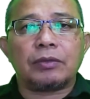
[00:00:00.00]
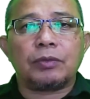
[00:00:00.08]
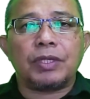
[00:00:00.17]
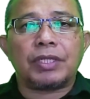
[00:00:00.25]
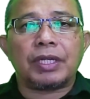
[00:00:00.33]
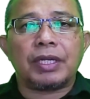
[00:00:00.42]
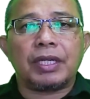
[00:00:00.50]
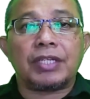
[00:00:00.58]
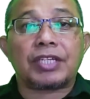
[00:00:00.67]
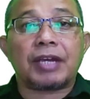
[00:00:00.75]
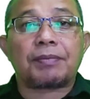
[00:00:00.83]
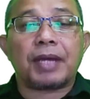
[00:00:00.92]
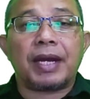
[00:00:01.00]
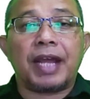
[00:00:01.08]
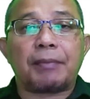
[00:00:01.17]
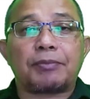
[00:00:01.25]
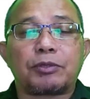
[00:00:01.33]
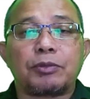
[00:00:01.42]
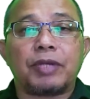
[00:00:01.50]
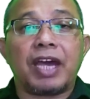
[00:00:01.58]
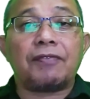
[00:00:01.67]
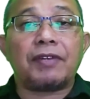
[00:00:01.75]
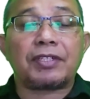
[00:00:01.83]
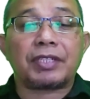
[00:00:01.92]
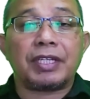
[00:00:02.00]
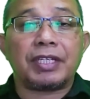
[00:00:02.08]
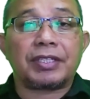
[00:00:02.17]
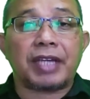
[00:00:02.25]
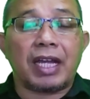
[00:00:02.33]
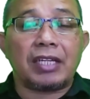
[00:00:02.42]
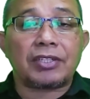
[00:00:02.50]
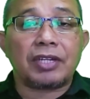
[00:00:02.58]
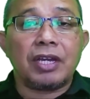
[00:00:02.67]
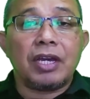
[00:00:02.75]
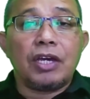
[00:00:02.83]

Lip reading: which itself adapts to diverse learning styles,